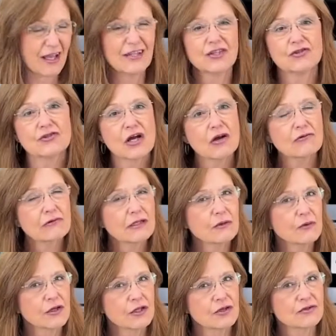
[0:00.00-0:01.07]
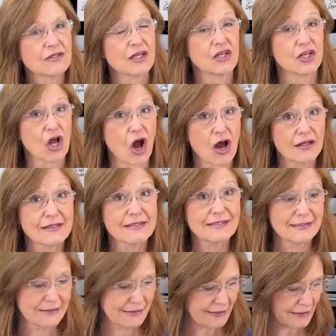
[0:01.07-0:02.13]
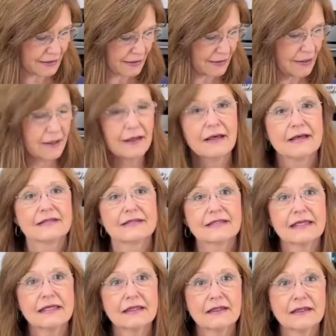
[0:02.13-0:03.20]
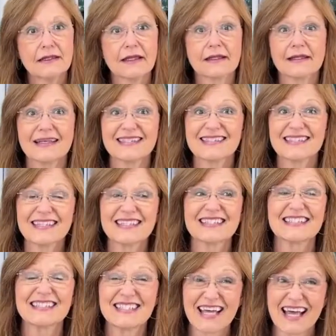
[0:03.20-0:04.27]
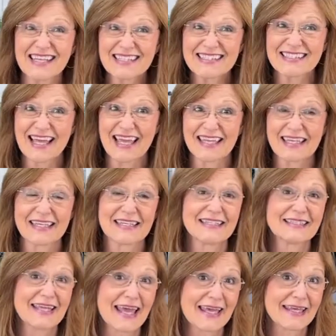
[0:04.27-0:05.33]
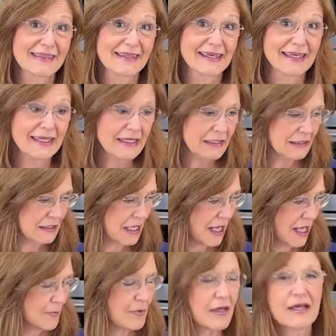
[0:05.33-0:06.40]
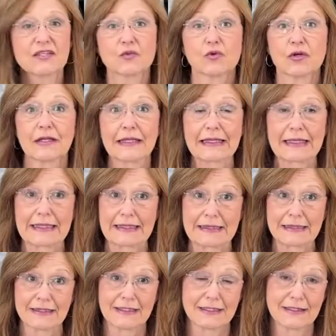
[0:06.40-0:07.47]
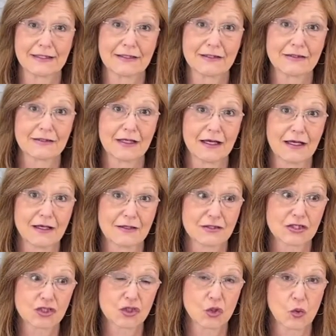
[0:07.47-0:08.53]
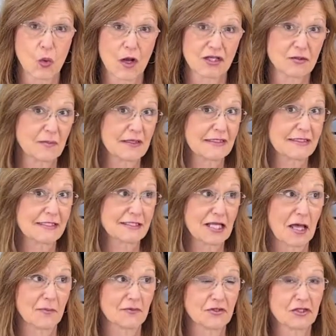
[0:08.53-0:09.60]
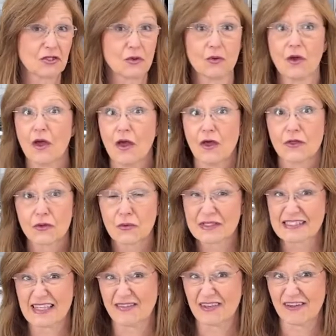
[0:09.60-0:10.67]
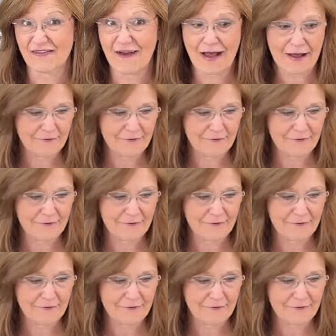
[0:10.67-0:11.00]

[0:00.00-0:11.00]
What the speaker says: And you don't really want to use a non-stick skillet unless it does say it can take the heat, because we're going to get these squash pieces up to 375.